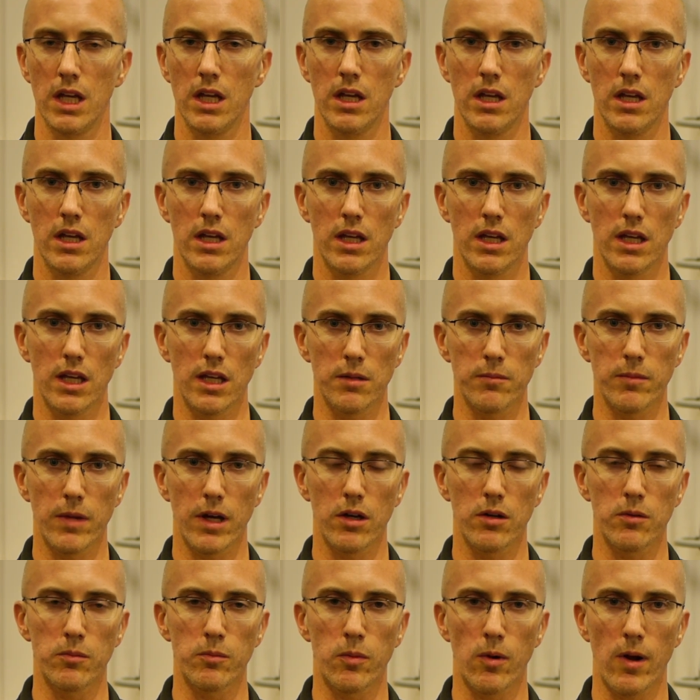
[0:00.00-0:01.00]
in my
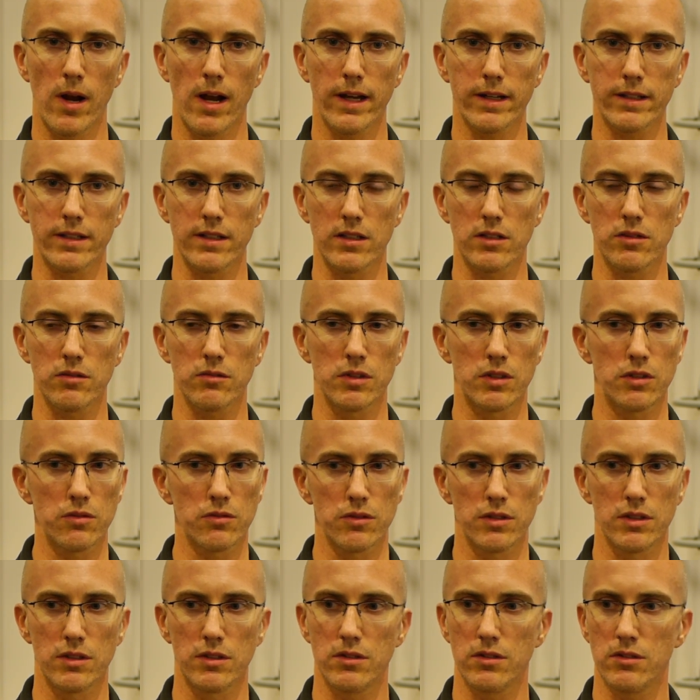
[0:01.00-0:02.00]
own practice, which
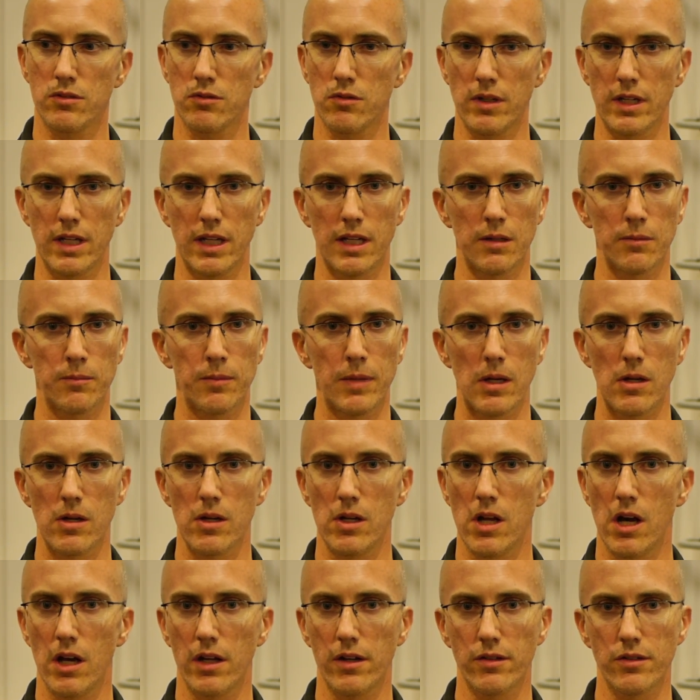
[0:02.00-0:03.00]
was treating
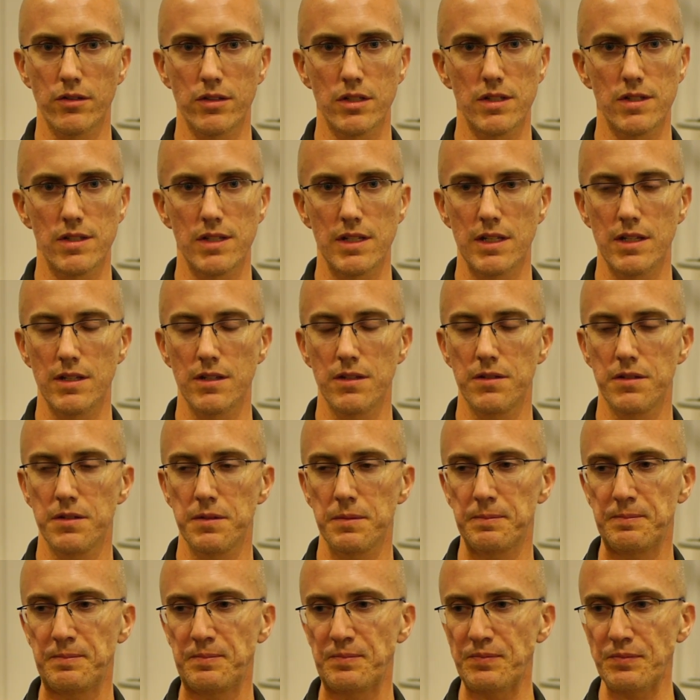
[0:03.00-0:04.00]
periodontal disease,
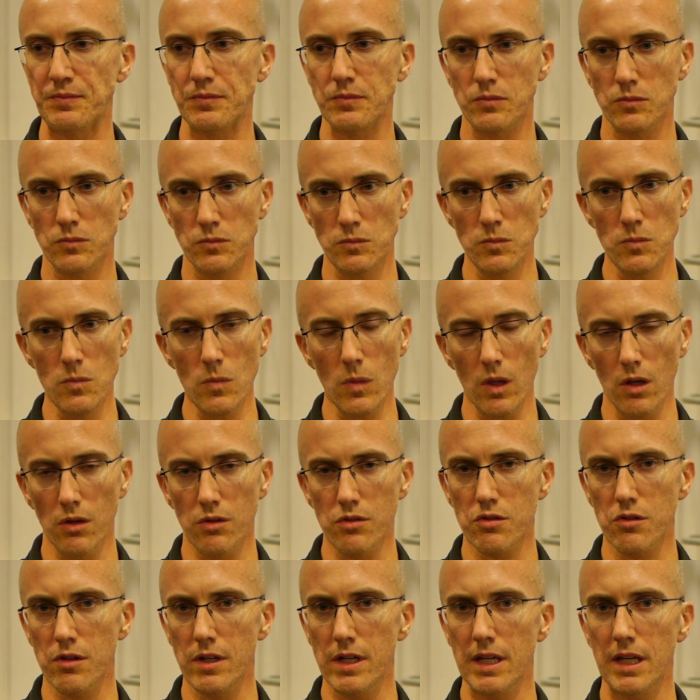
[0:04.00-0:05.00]

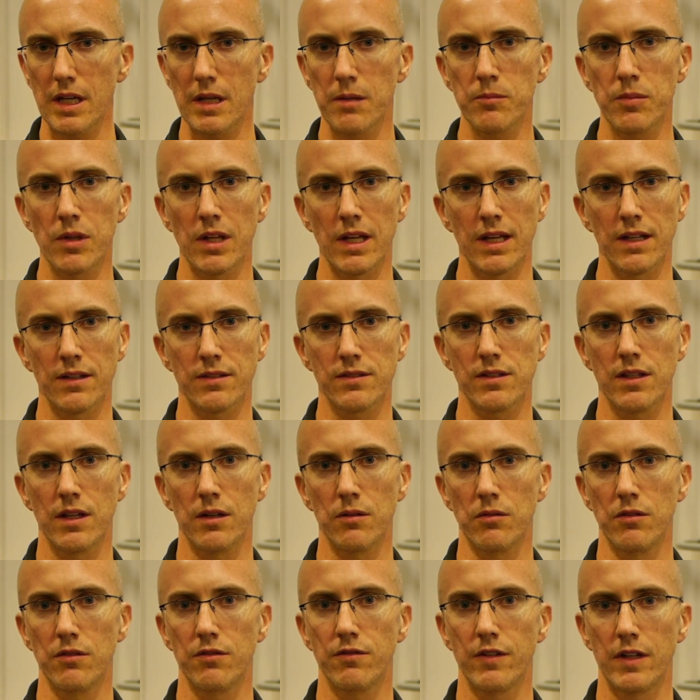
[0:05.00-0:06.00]
treating implants that
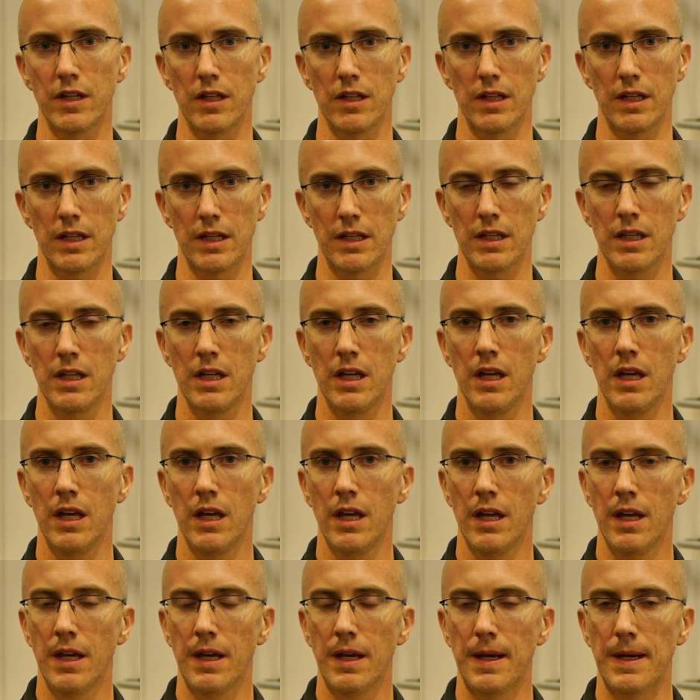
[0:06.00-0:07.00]
were failing,
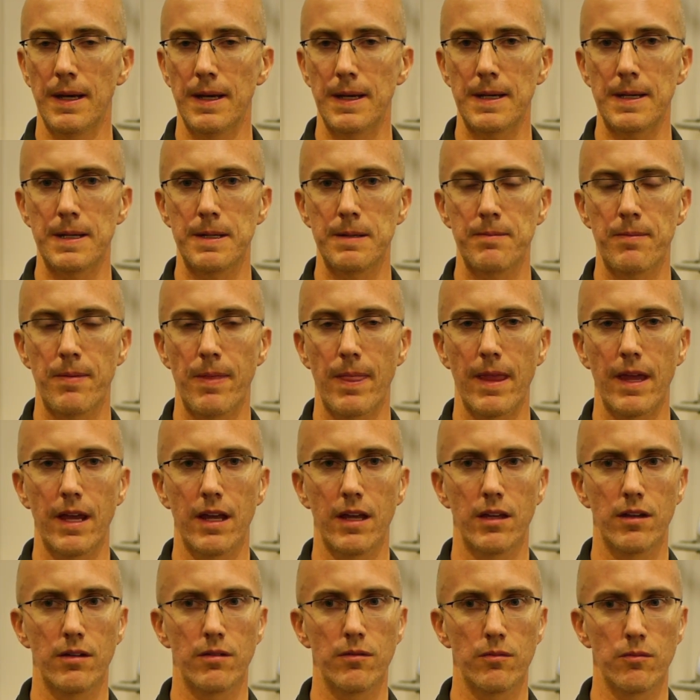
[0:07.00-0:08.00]

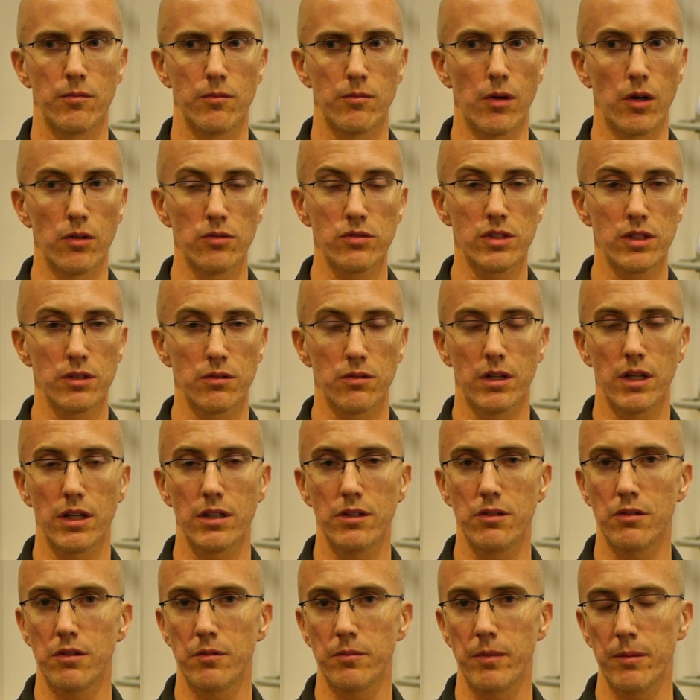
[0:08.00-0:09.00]
and mostly what I
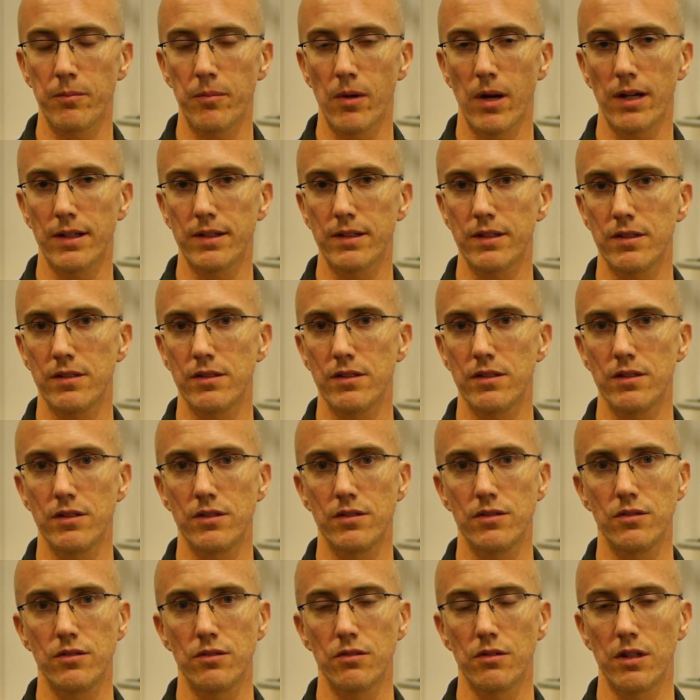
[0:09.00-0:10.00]
do in my practice is
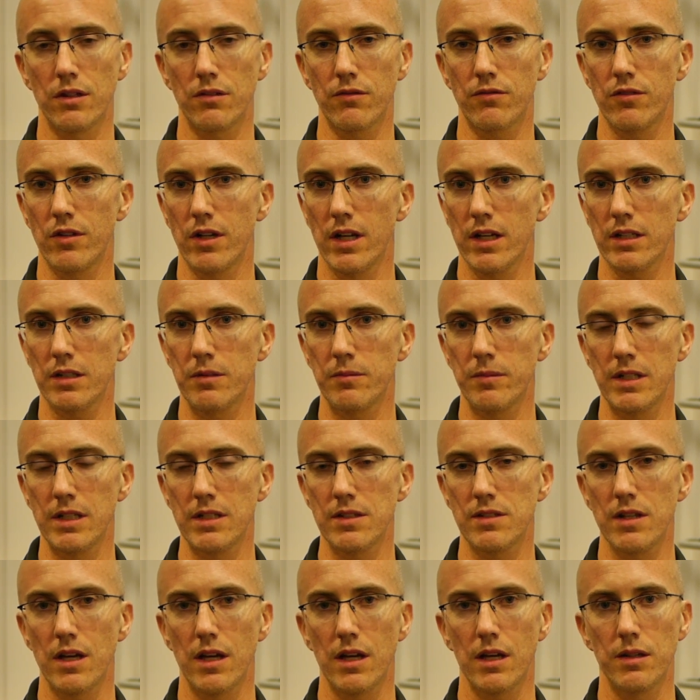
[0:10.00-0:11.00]
doing
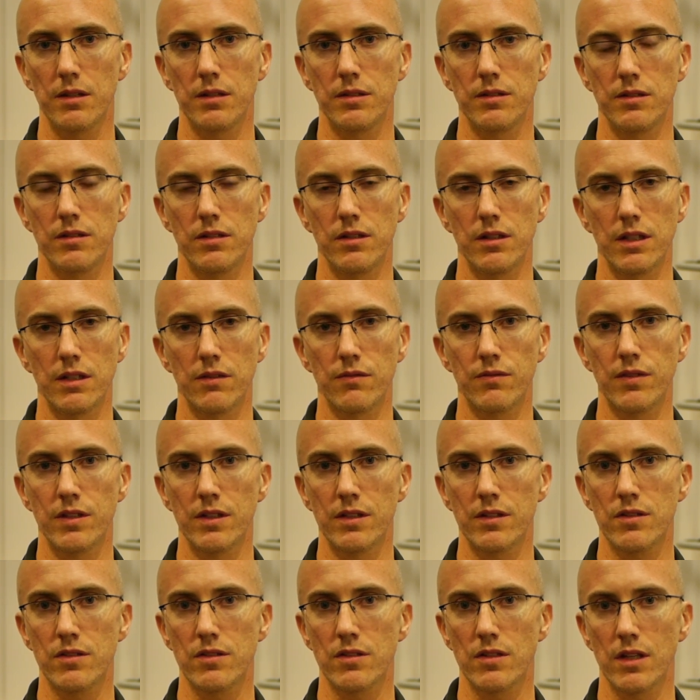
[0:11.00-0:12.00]
frenectomies on
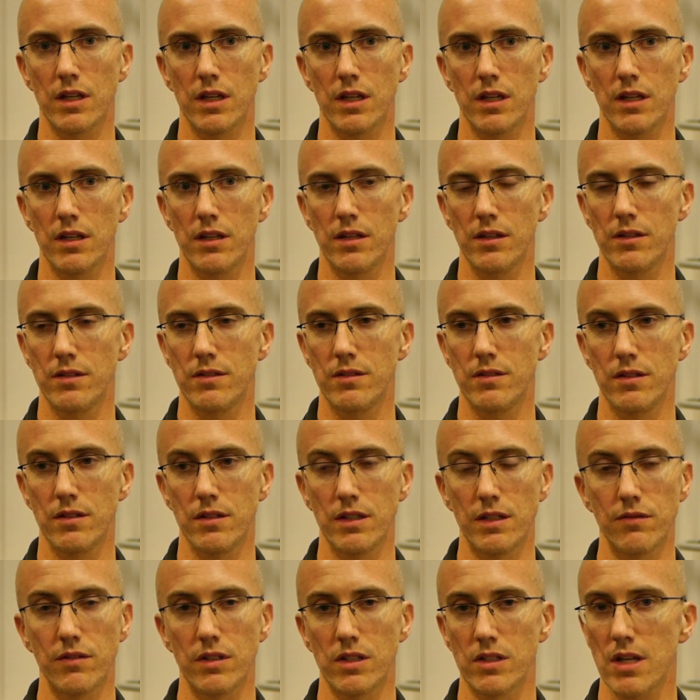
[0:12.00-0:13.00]
infants and
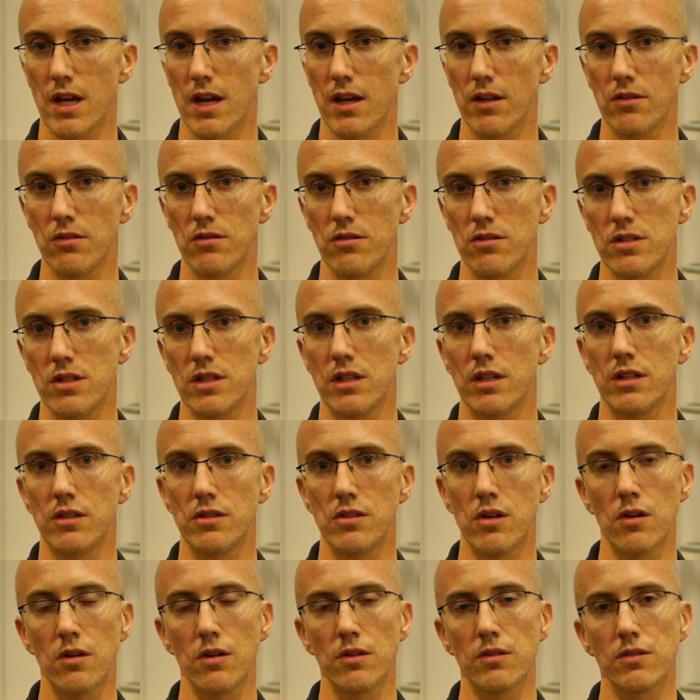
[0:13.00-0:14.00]
even toddlers and
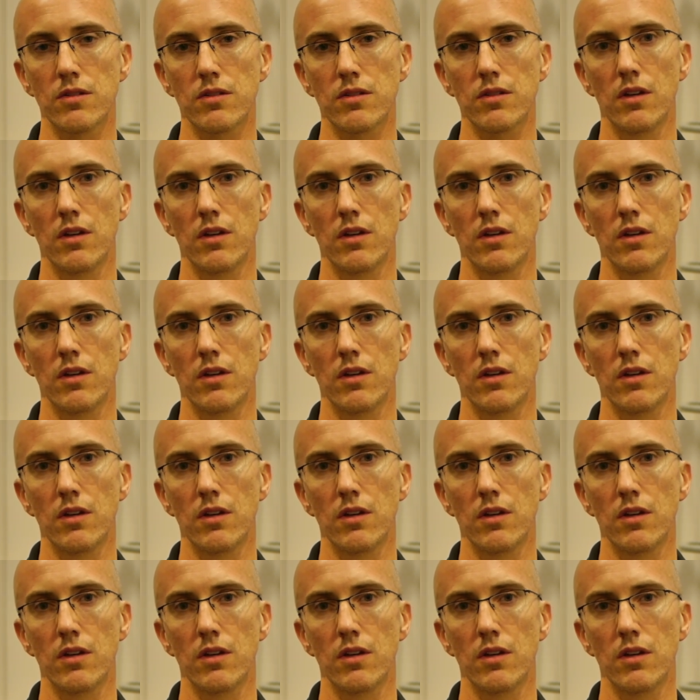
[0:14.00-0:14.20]
adults.